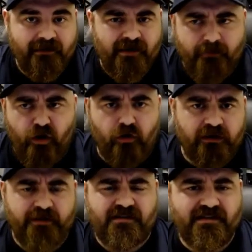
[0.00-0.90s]
But early
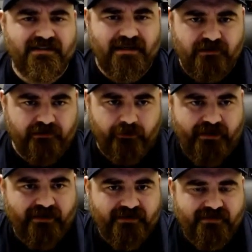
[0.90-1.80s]
in the season, he was a little
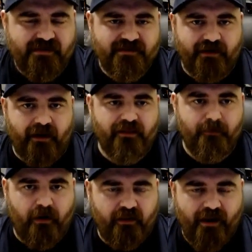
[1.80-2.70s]
inconsistent. And I think
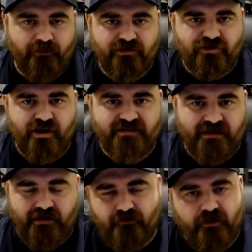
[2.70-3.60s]
part of that was
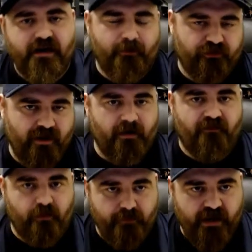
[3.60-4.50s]
adjusting for him. It was coming off
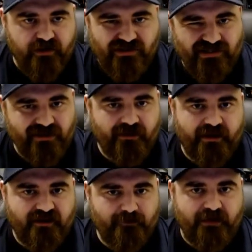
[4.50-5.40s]
the bench. Steele, I
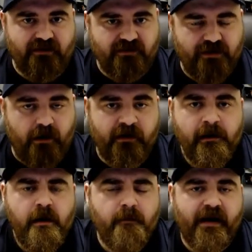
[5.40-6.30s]
expect to start.
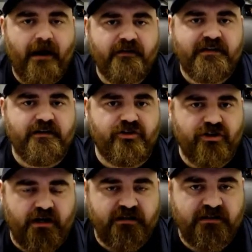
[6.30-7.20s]
But how does he
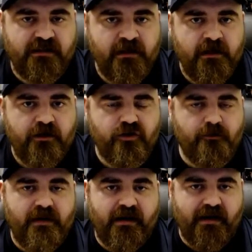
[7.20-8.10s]
adjust to
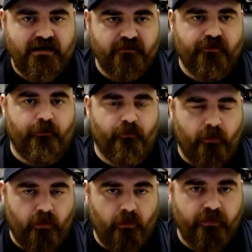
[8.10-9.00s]
being in a different
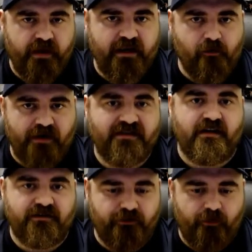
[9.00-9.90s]
role than he was at
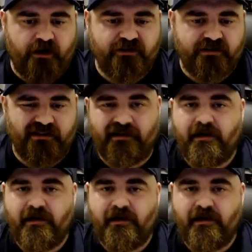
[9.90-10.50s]
Eastern Washington?